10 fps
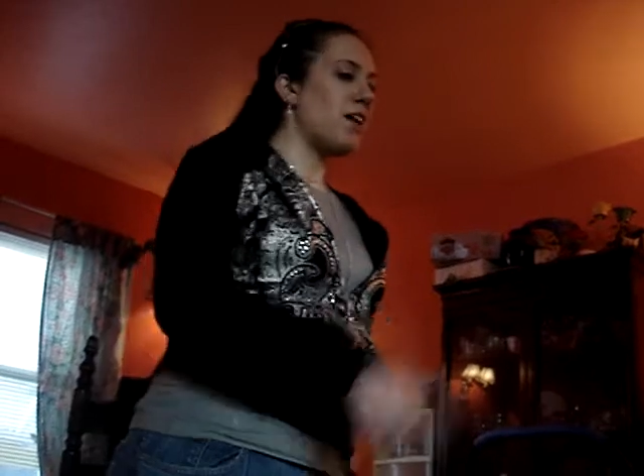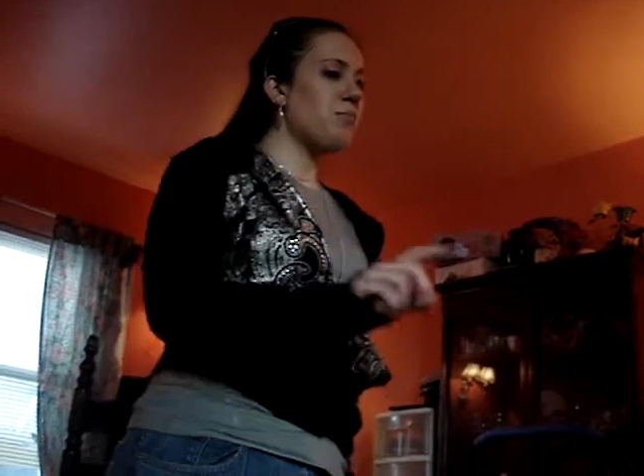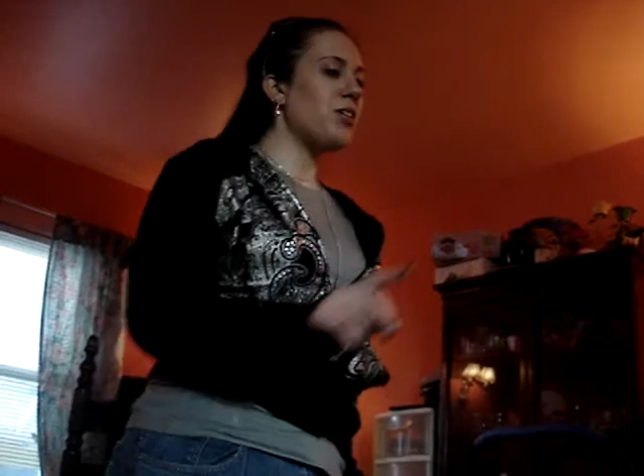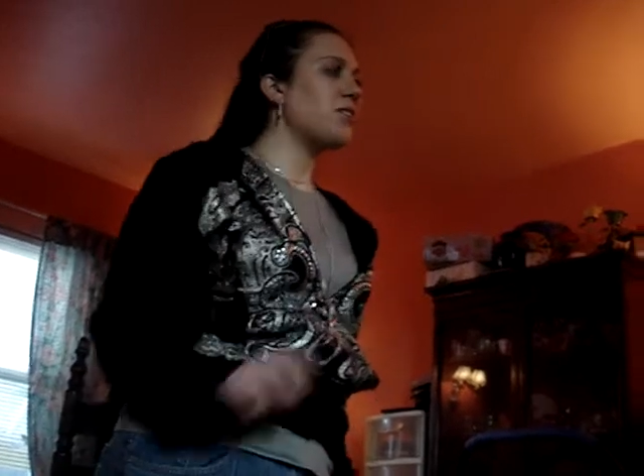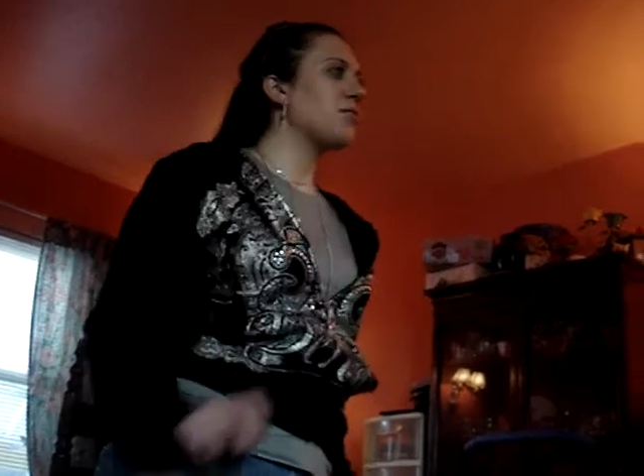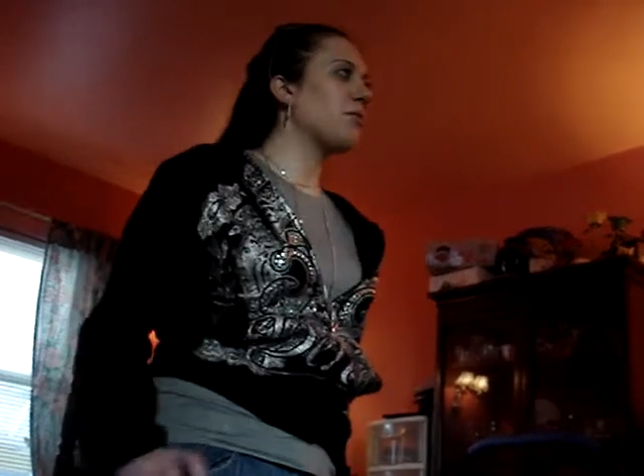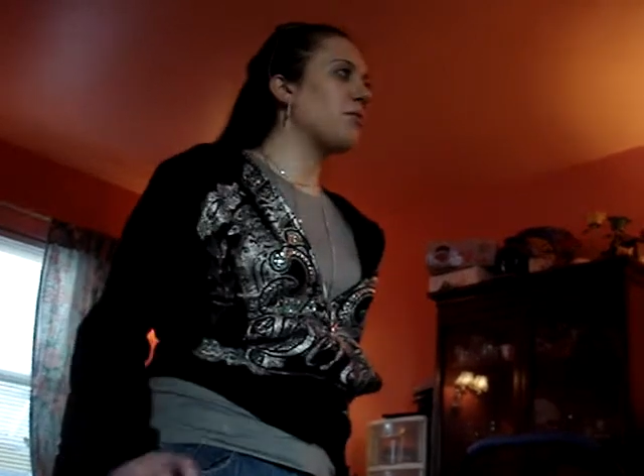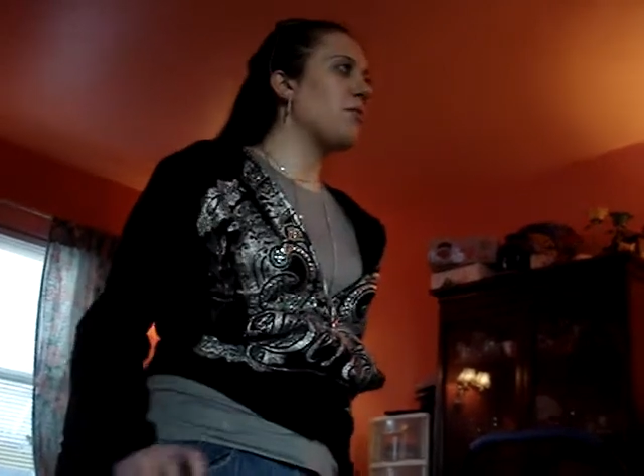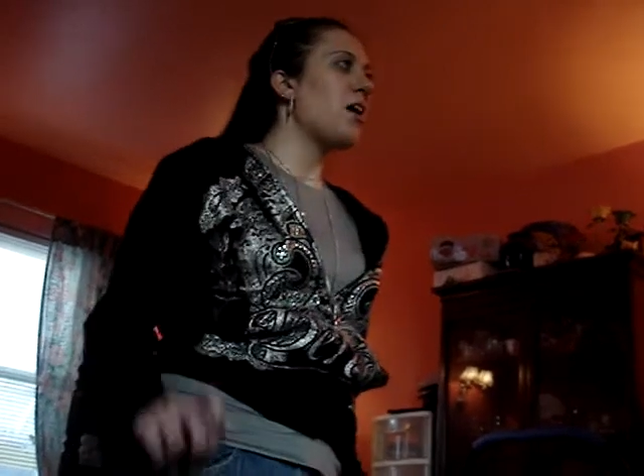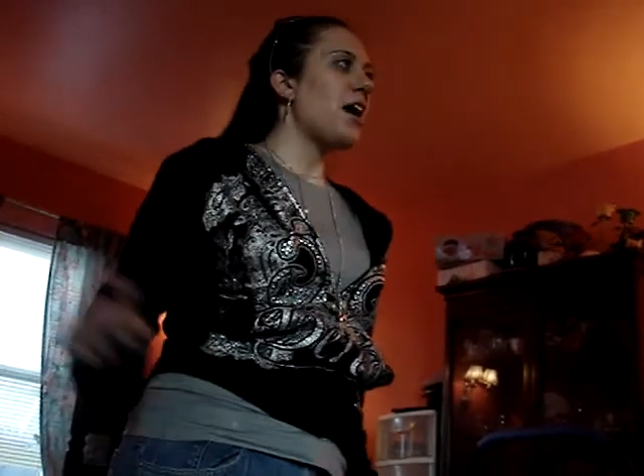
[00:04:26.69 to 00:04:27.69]
I'm ready to
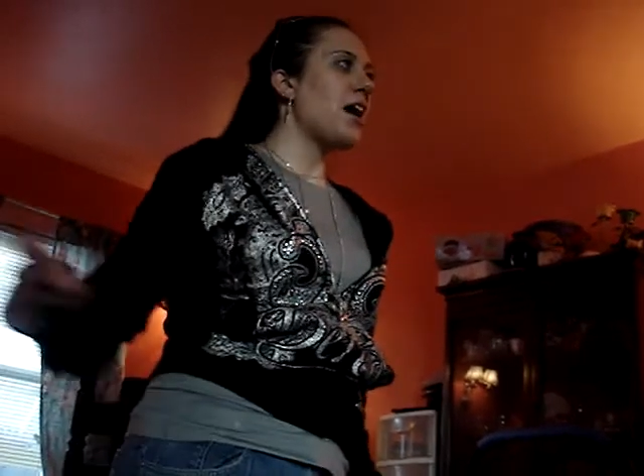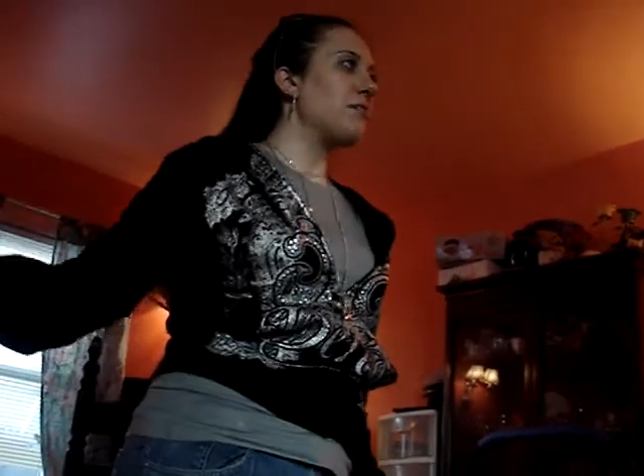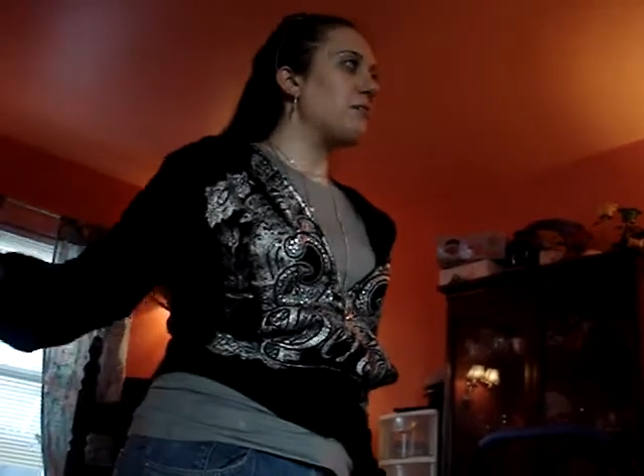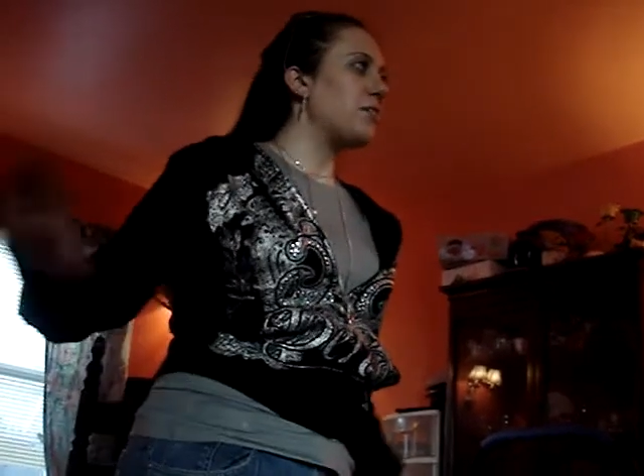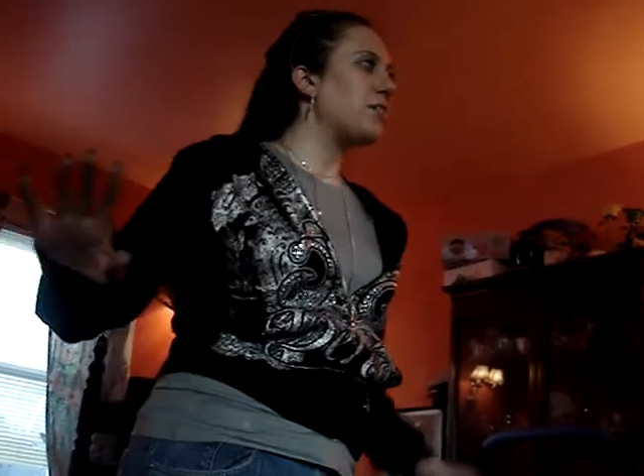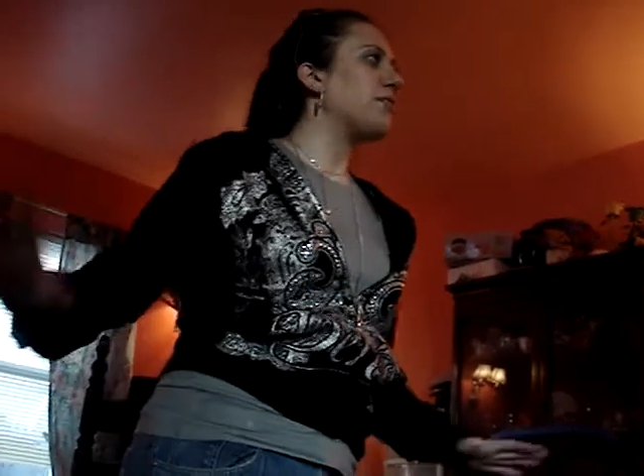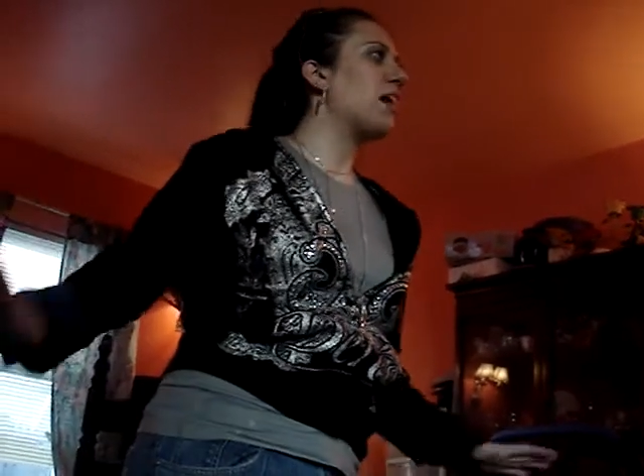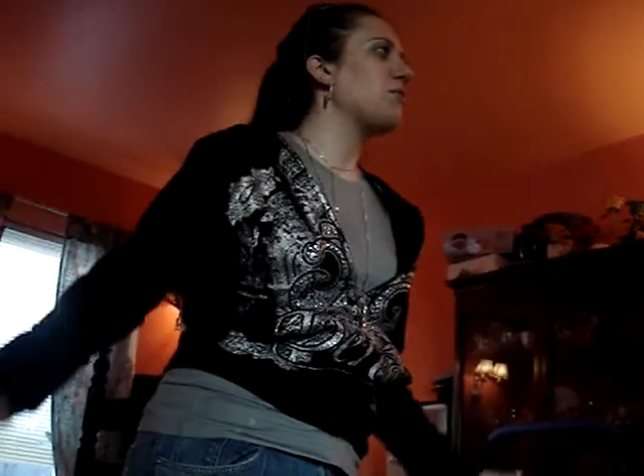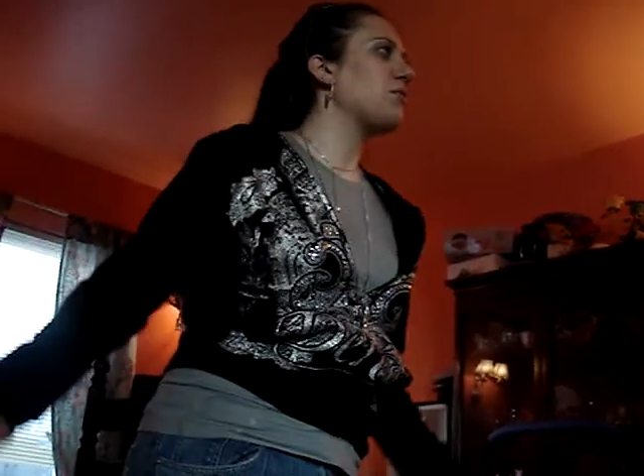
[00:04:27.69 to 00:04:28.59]
go and just have